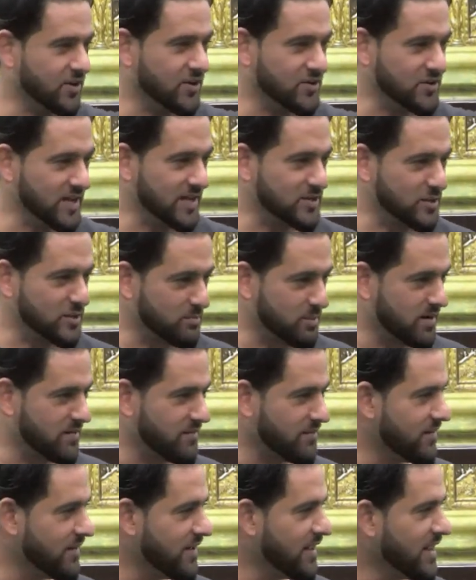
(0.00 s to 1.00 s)
you guys are buff.
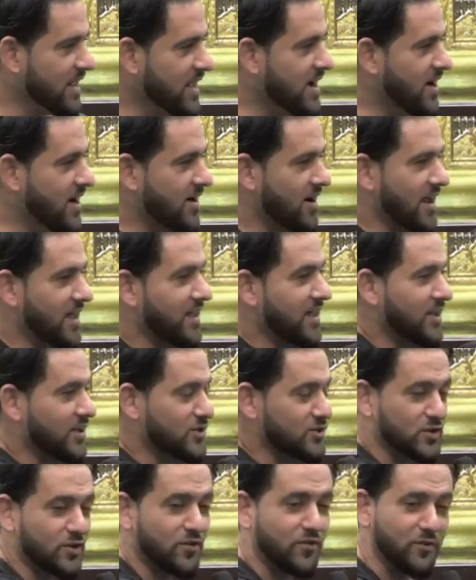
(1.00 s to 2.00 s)
All right,
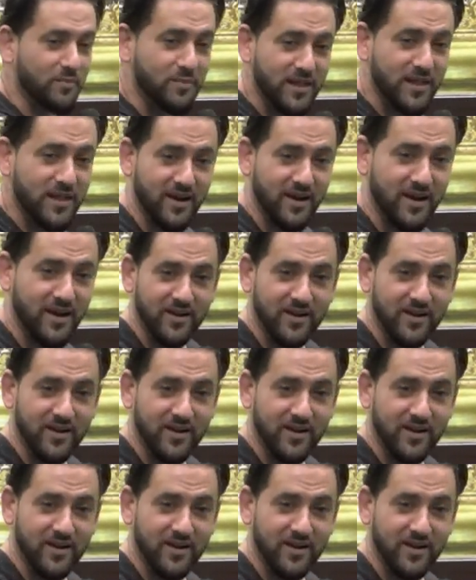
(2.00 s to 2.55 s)
so from there,